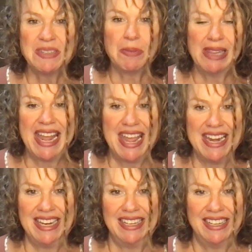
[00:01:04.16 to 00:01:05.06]
plan.
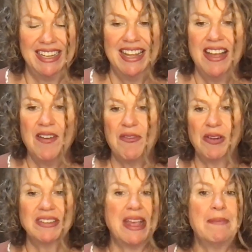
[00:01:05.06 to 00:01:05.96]
For
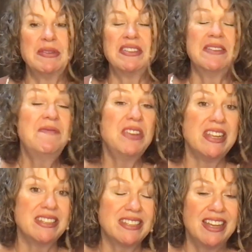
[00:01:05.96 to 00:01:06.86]
example,
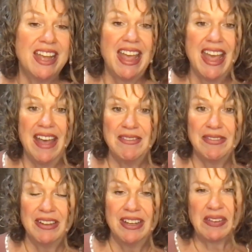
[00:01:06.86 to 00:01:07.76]
symphonies have
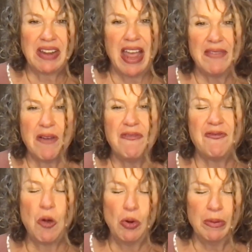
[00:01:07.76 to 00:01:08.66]
kind of a
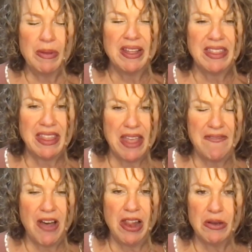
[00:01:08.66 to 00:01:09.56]
form that they
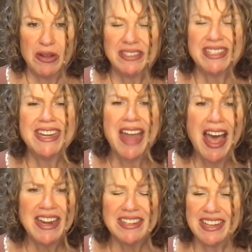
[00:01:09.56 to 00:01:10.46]
follow, and
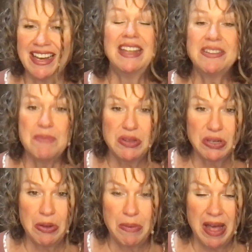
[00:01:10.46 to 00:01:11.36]
sonatas and lots of
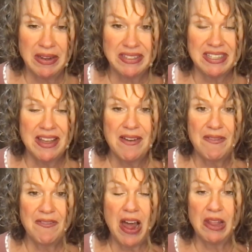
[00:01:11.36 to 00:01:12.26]
musical models
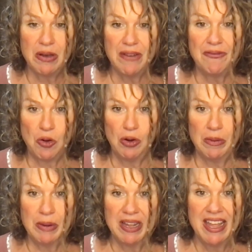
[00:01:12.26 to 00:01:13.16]
follow a form
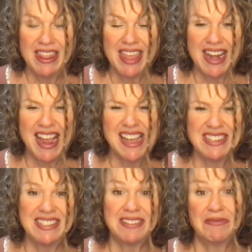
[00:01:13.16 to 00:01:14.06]
that
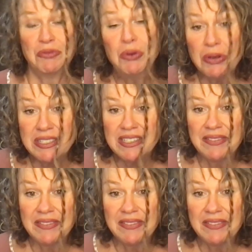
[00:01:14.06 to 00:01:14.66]
has rules.